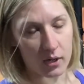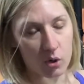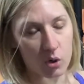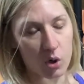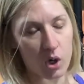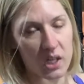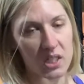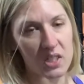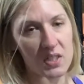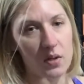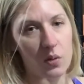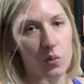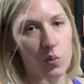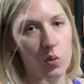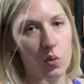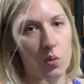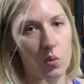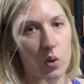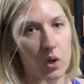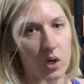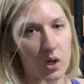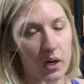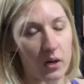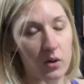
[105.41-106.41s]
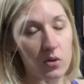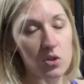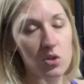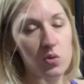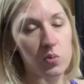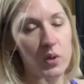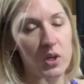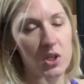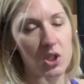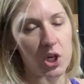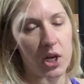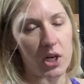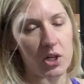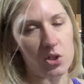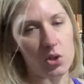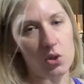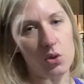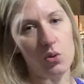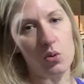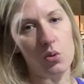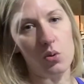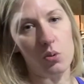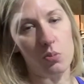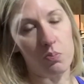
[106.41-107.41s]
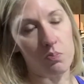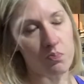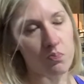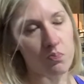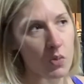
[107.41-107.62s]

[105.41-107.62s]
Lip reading: CrossFit workouts, which I do